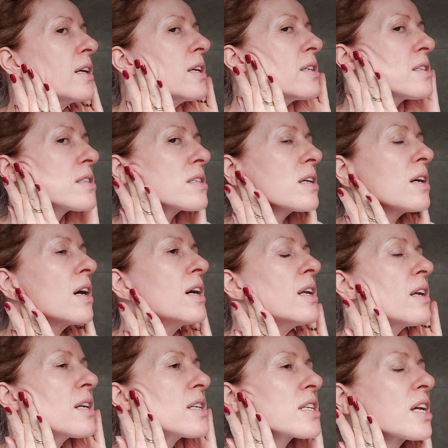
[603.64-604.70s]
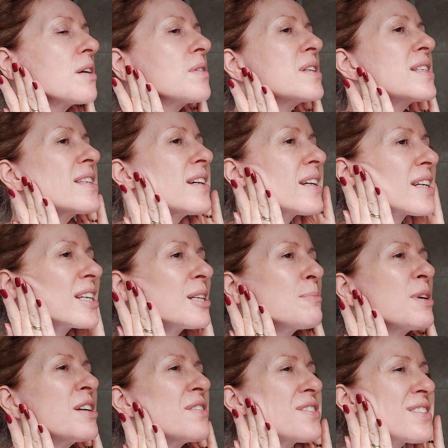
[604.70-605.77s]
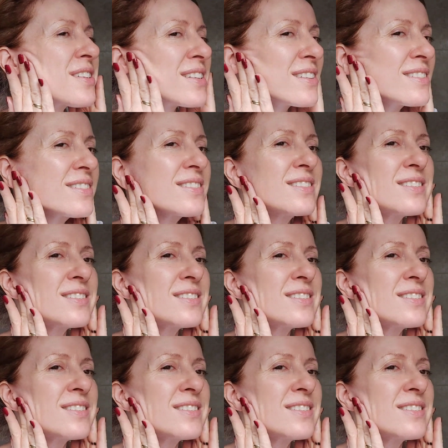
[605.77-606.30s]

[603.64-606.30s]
Insert, I like to go in a circular motion.